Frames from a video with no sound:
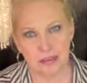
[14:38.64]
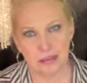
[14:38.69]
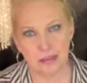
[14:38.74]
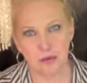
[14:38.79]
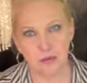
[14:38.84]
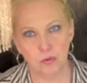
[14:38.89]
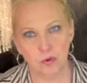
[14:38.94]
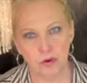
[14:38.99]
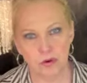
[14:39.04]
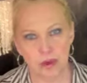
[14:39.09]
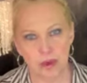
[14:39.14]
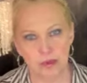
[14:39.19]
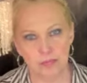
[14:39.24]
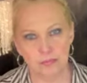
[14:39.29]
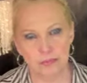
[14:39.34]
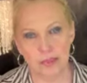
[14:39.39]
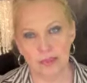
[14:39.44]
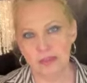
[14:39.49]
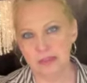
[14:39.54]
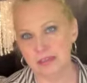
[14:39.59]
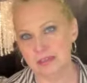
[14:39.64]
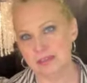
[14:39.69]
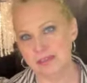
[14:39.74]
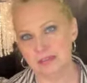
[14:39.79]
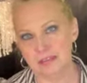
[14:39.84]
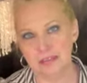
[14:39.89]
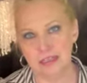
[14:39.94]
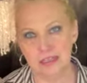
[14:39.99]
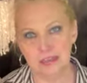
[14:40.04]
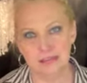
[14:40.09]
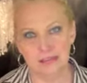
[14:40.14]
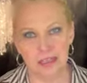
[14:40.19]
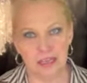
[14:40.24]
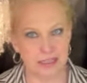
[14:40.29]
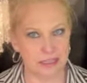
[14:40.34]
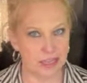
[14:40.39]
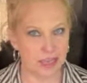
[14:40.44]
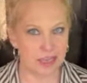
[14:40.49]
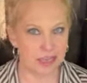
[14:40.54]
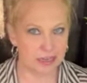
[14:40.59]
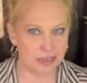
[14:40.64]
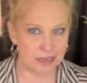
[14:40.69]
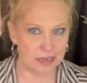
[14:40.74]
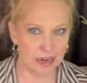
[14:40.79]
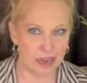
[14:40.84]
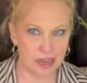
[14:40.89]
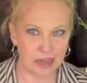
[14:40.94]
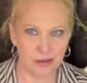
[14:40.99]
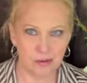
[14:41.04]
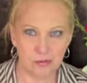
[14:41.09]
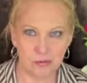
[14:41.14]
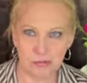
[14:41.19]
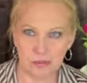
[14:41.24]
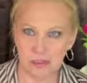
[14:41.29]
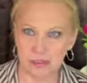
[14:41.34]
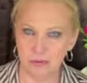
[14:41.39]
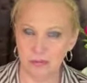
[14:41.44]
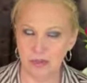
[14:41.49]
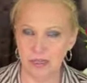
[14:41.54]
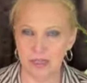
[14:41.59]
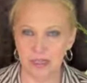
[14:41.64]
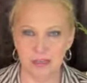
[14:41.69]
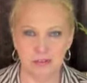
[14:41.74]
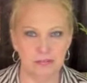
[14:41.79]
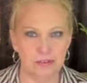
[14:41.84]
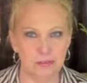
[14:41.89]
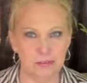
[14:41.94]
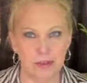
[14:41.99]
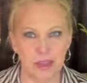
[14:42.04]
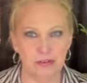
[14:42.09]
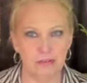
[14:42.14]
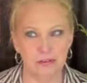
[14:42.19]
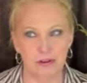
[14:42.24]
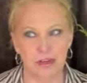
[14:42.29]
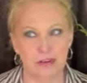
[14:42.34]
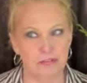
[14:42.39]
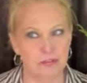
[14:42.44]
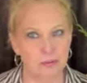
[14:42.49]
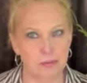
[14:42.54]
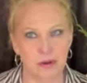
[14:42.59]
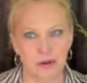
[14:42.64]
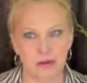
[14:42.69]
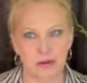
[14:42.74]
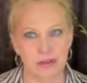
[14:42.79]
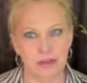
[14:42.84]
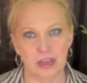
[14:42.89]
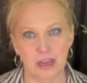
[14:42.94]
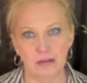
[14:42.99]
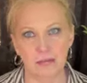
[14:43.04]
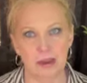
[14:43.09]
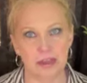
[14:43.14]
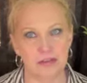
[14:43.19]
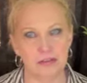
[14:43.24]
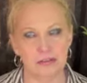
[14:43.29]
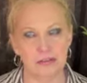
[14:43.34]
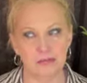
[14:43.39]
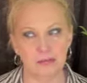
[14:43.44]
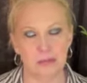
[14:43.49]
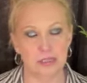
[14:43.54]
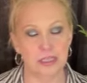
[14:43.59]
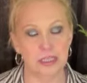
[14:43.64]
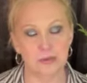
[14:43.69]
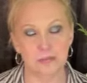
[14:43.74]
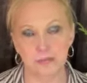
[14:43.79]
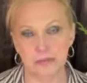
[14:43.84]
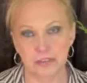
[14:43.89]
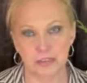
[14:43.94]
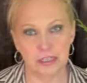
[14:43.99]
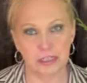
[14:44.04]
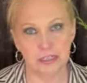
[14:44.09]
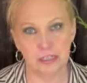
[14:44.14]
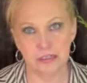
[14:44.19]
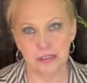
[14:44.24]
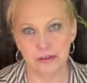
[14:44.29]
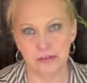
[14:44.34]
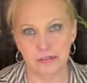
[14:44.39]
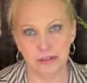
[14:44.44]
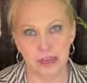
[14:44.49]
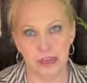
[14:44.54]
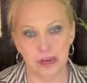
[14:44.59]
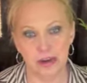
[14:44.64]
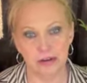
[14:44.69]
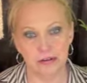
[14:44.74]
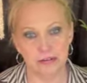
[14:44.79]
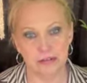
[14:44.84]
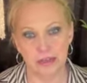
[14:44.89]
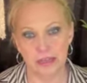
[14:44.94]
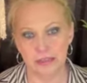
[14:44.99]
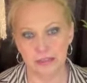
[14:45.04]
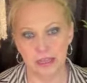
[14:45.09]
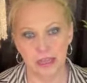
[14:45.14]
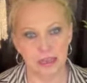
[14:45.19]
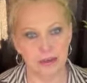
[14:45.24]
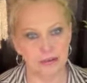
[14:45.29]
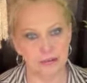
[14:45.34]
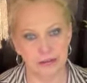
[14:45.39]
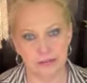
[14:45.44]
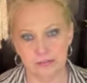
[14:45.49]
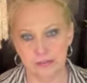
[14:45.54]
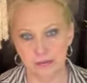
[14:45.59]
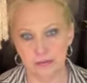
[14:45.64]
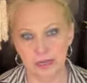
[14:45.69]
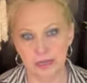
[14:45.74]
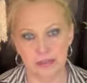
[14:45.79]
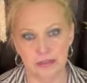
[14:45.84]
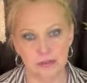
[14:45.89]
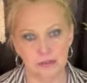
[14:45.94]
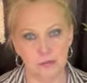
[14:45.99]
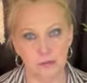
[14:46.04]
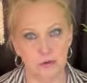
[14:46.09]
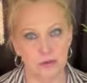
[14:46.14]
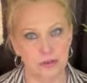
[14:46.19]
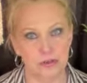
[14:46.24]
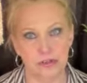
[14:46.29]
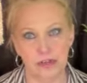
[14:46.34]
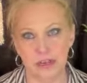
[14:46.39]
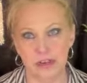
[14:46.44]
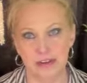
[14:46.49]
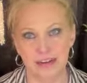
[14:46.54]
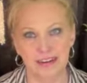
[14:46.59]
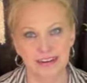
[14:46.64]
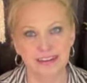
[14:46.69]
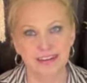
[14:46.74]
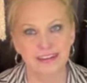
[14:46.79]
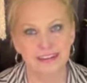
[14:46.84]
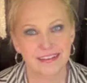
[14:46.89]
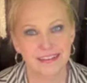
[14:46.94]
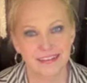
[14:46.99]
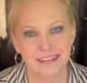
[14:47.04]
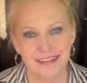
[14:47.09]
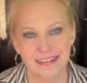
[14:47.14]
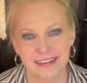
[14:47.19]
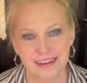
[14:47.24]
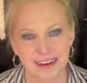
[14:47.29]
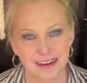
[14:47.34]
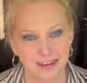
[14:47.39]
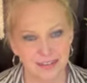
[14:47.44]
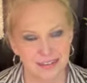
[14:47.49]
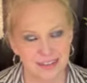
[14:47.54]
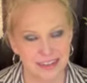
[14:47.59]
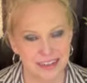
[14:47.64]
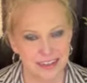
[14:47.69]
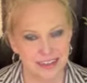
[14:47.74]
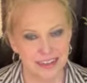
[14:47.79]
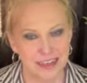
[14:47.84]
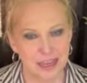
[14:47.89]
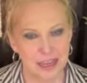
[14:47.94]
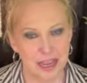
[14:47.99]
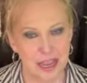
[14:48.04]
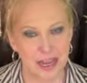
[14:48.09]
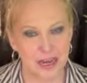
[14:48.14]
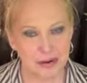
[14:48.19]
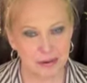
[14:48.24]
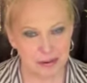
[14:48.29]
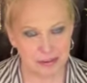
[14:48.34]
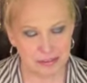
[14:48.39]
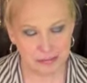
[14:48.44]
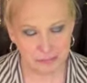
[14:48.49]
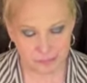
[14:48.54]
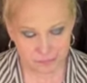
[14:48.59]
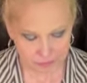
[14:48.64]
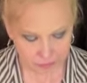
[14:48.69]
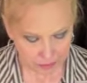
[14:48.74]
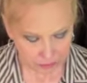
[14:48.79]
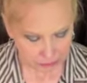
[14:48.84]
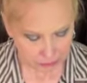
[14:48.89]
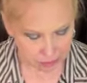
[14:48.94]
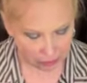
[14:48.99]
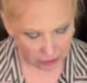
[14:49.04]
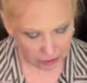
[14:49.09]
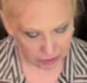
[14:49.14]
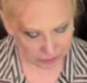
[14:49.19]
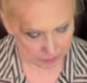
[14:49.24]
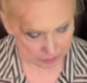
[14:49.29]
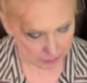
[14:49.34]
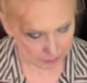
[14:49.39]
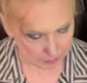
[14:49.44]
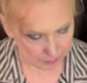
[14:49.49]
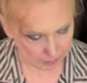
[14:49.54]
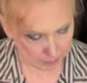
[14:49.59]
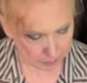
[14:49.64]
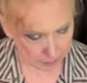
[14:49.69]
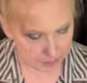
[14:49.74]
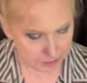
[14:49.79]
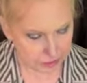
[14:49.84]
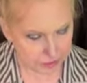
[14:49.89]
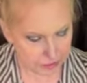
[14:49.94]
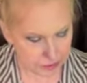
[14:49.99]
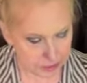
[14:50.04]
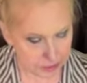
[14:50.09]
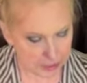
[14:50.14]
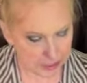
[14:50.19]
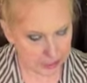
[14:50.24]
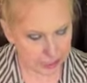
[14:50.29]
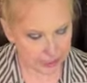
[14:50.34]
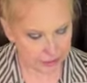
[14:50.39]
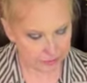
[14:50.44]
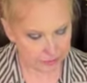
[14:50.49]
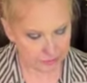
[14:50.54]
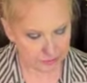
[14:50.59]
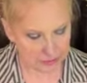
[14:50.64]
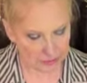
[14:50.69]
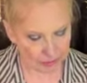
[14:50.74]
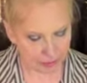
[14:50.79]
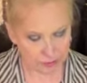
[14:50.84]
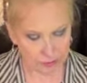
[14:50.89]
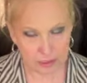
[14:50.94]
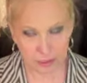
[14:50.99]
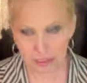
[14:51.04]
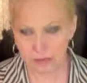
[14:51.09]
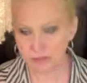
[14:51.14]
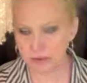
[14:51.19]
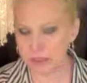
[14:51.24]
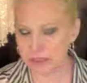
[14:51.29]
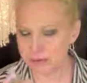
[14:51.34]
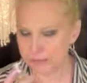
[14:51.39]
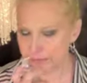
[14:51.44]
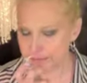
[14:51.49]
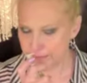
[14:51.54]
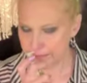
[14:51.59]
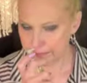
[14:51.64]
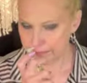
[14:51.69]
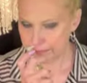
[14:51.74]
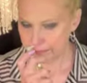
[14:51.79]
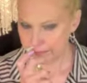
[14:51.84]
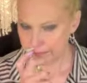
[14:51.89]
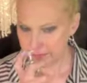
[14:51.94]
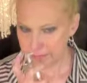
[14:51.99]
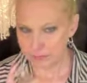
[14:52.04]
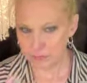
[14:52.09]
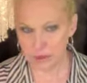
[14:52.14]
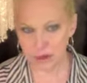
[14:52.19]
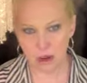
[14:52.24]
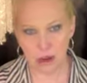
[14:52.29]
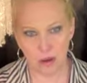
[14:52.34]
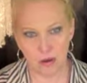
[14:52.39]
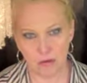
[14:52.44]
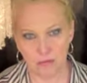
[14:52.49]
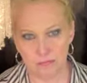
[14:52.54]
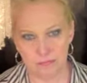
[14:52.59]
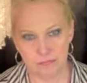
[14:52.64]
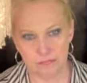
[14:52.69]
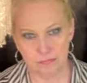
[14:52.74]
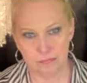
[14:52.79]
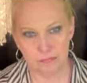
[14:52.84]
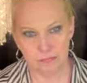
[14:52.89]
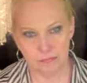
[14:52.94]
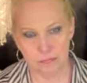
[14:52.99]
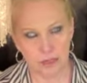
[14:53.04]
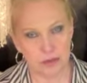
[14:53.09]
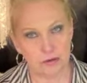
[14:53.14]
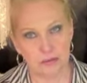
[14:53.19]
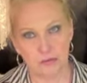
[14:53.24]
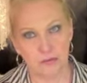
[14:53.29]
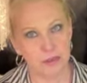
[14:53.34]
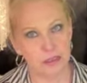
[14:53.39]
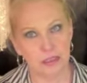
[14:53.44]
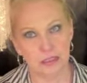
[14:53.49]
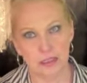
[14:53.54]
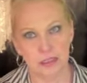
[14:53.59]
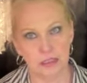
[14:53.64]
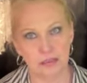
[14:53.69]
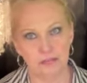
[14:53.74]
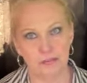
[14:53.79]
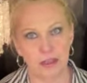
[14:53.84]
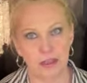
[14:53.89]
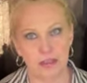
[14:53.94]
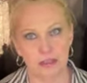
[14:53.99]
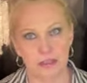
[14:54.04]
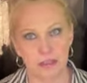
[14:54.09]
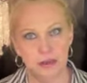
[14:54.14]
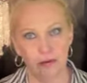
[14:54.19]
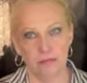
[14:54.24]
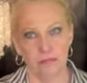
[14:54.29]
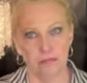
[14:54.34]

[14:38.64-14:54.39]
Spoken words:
work on buildings and things like that, and I don't really want to ever give them a hard time. I just really appreciate that they're there. It's like, thank goodness I'm getting this work done, Anyways, so let's see. Peony, yes. Lily Valley, no. I don't smell any Lily Valley in there.